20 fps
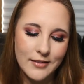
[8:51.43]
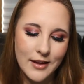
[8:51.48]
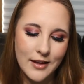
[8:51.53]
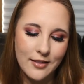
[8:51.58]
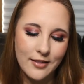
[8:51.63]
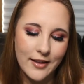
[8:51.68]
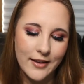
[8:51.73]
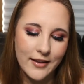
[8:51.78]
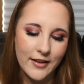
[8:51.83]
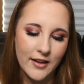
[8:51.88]
I
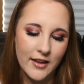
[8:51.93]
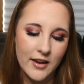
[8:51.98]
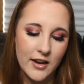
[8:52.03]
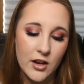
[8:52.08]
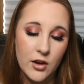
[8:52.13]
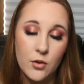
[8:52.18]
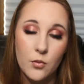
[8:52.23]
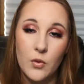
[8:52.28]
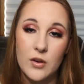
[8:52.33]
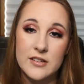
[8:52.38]
like it,
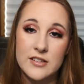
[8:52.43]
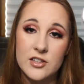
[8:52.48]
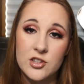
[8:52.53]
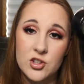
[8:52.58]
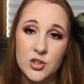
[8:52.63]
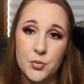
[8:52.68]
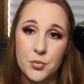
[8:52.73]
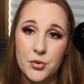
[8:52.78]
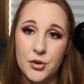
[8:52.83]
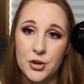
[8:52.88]
and it wasn't
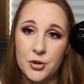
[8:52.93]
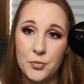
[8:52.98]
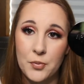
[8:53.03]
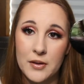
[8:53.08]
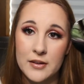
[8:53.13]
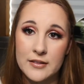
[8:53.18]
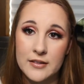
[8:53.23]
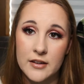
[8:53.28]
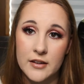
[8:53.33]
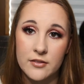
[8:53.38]
super
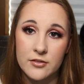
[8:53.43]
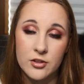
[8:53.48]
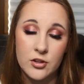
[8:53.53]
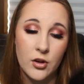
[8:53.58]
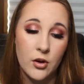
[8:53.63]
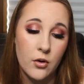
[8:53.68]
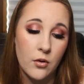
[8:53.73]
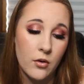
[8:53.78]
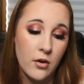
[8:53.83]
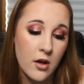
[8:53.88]
expensive,
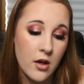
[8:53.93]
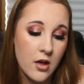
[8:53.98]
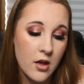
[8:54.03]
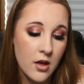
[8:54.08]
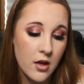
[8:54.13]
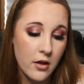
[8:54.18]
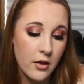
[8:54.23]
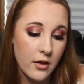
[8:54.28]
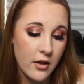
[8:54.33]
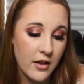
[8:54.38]
so
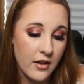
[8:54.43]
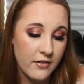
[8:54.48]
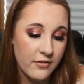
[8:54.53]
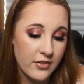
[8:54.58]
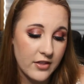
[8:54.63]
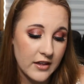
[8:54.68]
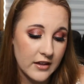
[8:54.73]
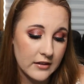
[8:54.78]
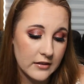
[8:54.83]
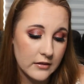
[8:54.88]
if
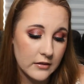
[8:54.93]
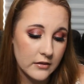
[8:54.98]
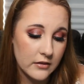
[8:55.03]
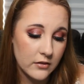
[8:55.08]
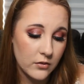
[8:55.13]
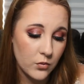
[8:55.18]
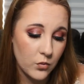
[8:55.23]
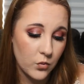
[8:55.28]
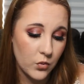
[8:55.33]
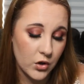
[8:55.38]

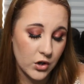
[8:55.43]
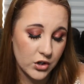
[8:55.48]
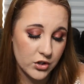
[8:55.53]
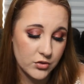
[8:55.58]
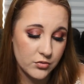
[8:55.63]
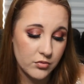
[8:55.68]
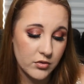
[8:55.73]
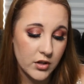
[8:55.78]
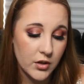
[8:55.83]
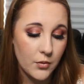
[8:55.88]
this
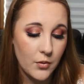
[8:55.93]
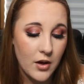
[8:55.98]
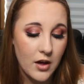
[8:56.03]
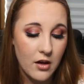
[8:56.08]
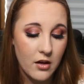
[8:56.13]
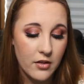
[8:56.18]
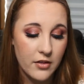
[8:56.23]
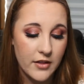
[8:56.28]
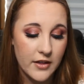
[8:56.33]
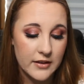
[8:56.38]
works really
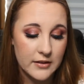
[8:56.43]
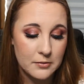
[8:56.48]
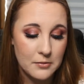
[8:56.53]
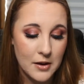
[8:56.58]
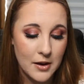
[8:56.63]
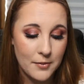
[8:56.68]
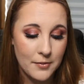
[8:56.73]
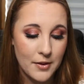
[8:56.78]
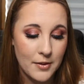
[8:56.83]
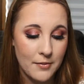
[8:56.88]
well, this
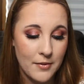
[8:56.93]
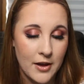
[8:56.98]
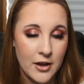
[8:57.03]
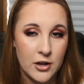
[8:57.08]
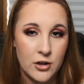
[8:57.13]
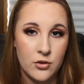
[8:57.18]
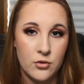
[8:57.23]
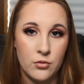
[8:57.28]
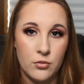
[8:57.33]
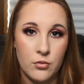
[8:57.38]
might be my
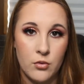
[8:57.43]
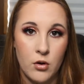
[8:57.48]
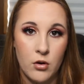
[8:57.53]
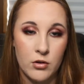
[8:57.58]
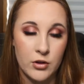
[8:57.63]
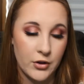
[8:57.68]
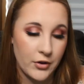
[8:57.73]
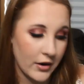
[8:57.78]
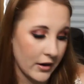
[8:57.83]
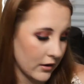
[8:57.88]
new
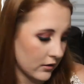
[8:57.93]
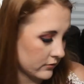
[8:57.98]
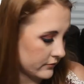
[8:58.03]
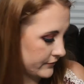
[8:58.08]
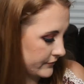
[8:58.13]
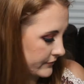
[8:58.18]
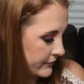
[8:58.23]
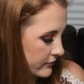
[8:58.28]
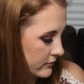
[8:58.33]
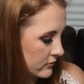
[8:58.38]
holy grail.
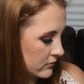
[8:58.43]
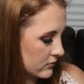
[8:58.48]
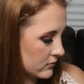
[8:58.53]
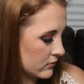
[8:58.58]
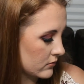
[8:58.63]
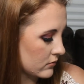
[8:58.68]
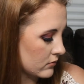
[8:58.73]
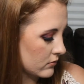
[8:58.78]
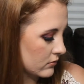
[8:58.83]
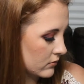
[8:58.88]

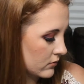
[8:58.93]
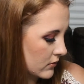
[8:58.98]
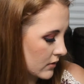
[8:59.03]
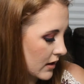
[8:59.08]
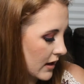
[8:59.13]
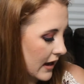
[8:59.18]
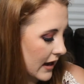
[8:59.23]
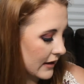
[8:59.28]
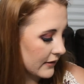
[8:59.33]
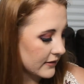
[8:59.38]

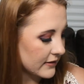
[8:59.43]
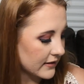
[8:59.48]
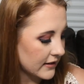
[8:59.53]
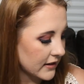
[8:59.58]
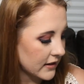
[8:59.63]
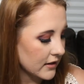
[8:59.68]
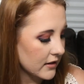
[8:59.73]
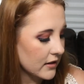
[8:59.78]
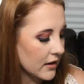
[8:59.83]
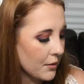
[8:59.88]
I
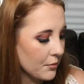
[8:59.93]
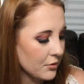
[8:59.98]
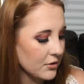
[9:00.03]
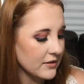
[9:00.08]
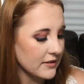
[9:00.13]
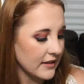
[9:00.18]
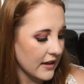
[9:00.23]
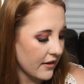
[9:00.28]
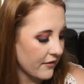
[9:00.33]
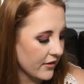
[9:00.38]
seen number
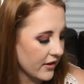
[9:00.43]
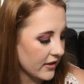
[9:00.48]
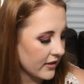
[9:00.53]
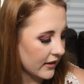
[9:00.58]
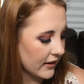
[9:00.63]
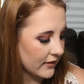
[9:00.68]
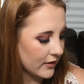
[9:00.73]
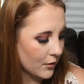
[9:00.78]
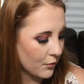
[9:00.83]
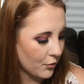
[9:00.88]
7,
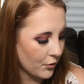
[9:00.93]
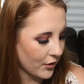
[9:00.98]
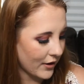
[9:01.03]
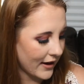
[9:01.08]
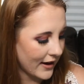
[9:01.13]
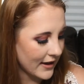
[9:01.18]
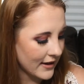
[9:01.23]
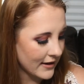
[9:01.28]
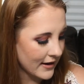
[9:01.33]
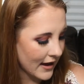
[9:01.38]
like the
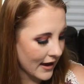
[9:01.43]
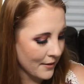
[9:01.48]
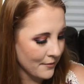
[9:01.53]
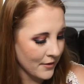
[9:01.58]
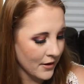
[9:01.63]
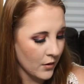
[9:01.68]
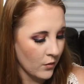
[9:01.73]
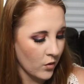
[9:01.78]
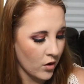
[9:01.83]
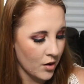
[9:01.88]
brand, at
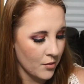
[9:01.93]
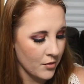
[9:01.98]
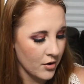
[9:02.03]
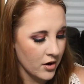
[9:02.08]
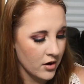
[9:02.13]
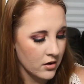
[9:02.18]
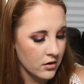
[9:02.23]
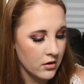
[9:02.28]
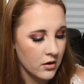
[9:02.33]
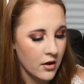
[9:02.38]
my
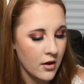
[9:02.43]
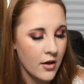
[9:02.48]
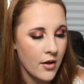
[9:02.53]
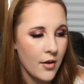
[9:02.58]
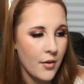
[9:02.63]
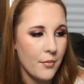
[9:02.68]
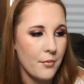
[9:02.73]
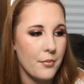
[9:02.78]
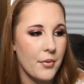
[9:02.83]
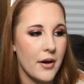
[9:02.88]
Walmart,
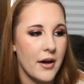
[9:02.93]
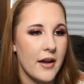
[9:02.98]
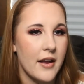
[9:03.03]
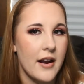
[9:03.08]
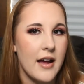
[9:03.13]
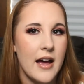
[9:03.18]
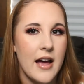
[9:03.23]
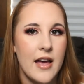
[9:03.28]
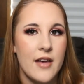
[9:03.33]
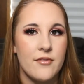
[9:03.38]

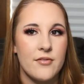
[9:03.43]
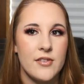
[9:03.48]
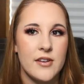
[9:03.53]
but I've